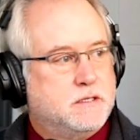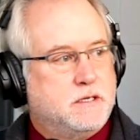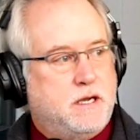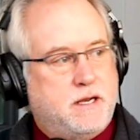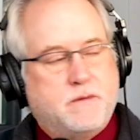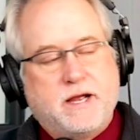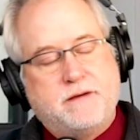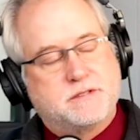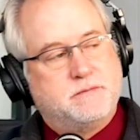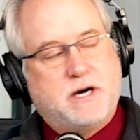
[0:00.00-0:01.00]
And now we
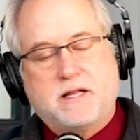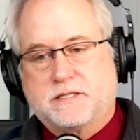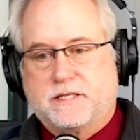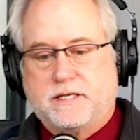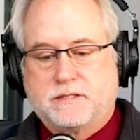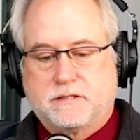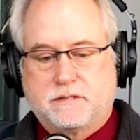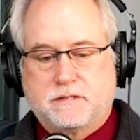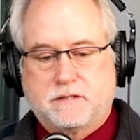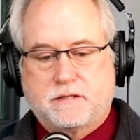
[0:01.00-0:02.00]
have some policies
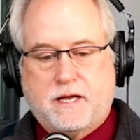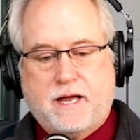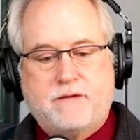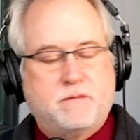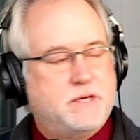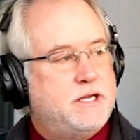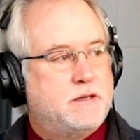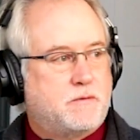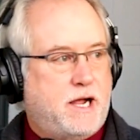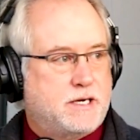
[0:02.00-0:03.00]
that haven't been
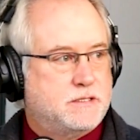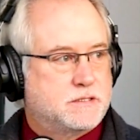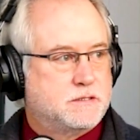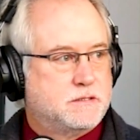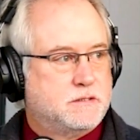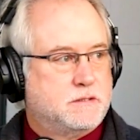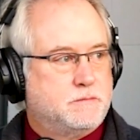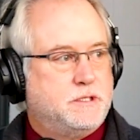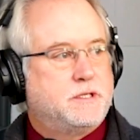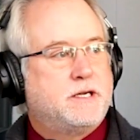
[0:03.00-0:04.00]
into practice,
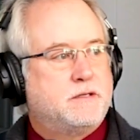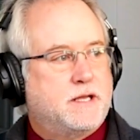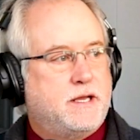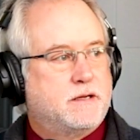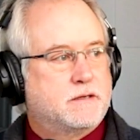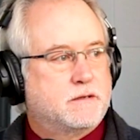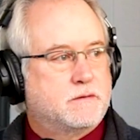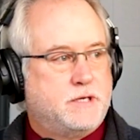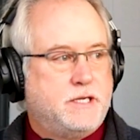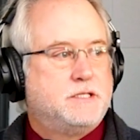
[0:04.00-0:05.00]
but legally
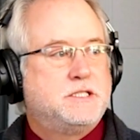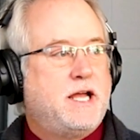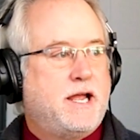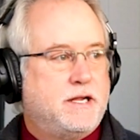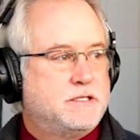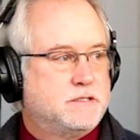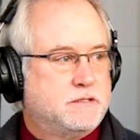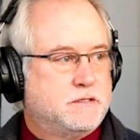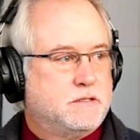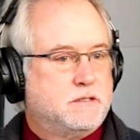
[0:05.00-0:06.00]
we need to change.
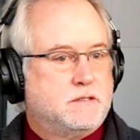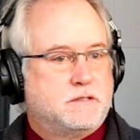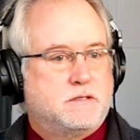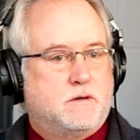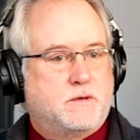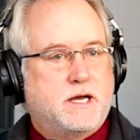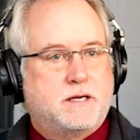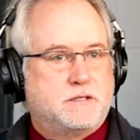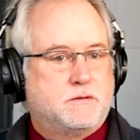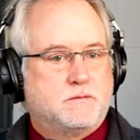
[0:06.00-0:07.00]
So
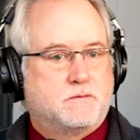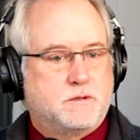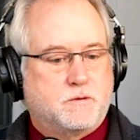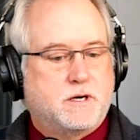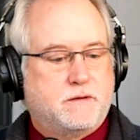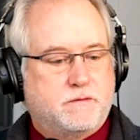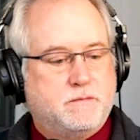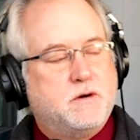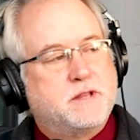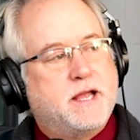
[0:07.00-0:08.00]
we're working it
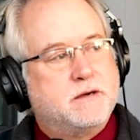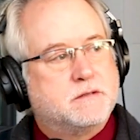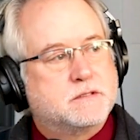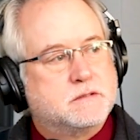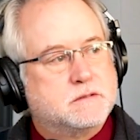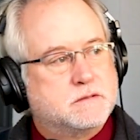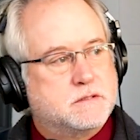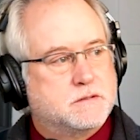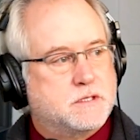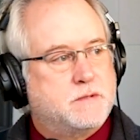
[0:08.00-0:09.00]
from both angles.
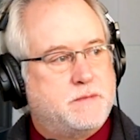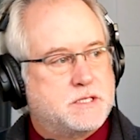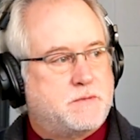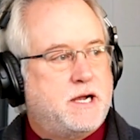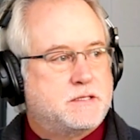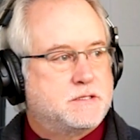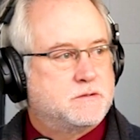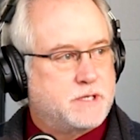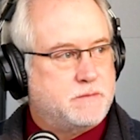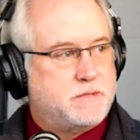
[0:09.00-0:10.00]
So some of the best practices
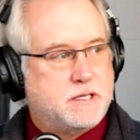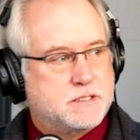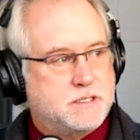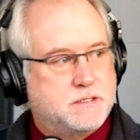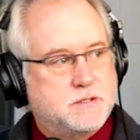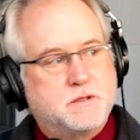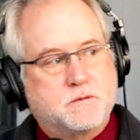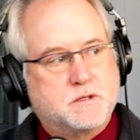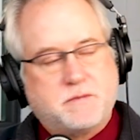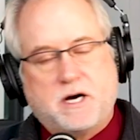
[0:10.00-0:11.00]
will become policies, some of
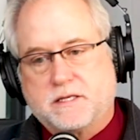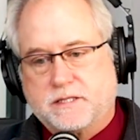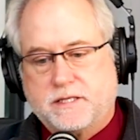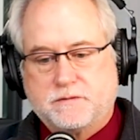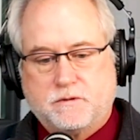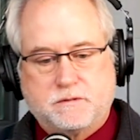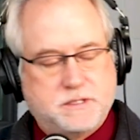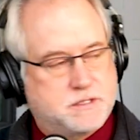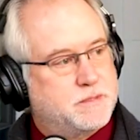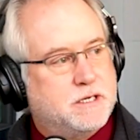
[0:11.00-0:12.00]
the worst policies will
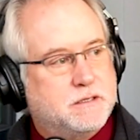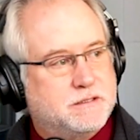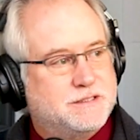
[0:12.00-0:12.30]
disappear.